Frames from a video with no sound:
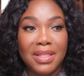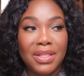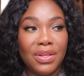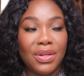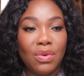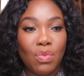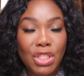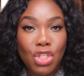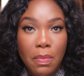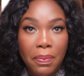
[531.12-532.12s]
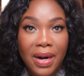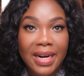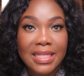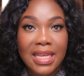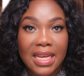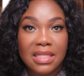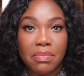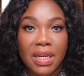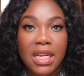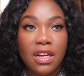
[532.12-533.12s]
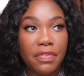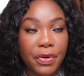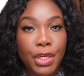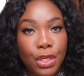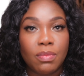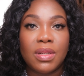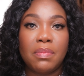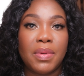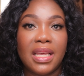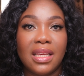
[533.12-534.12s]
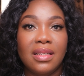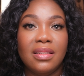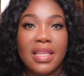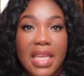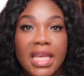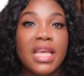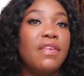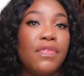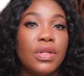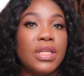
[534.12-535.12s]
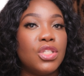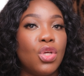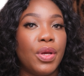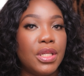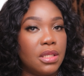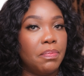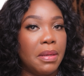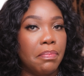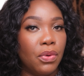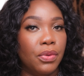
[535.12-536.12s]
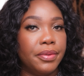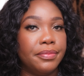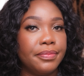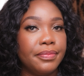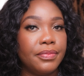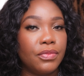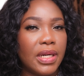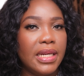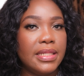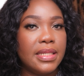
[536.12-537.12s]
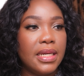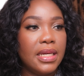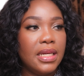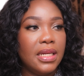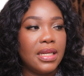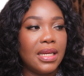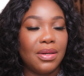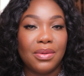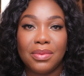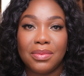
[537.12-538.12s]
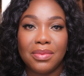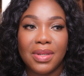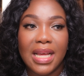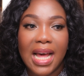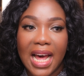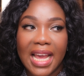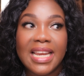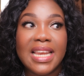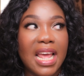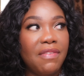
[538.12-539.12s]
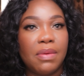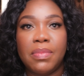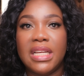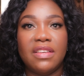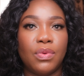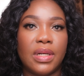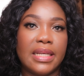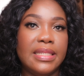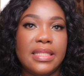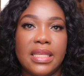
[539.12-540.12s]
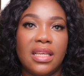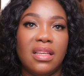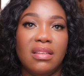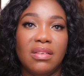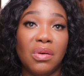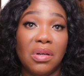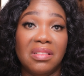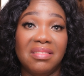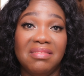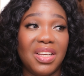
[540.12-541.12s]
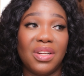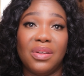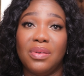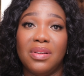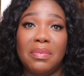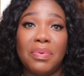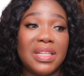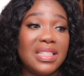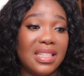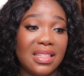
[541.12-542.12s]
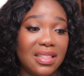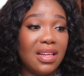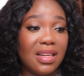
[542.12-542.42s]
Once you prioritize money over a human being, evil is going to be born, right? Now, I never believe what I see on, a printed